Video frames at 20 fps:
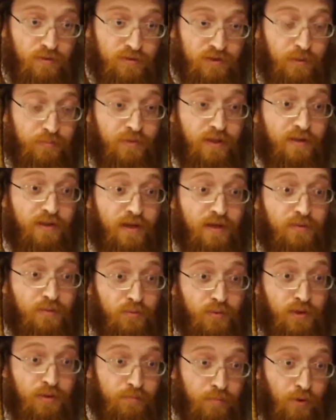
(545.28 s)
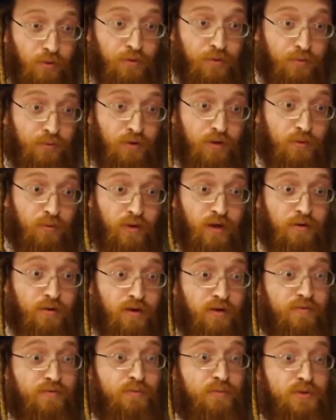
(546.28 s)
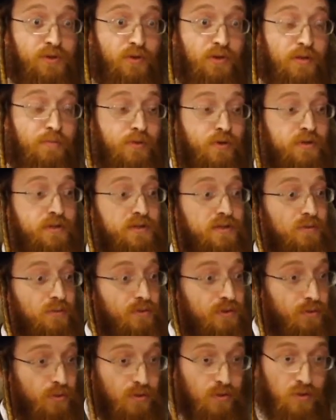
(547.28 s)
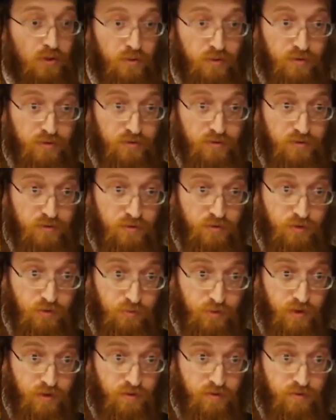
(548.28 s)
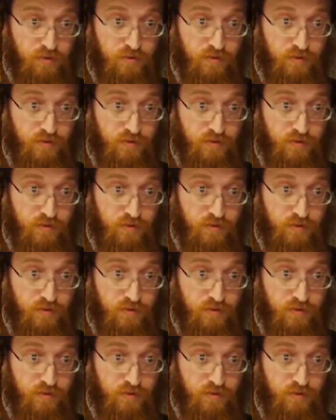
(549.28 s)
something that we both were aware of, it was only because it was all going her way.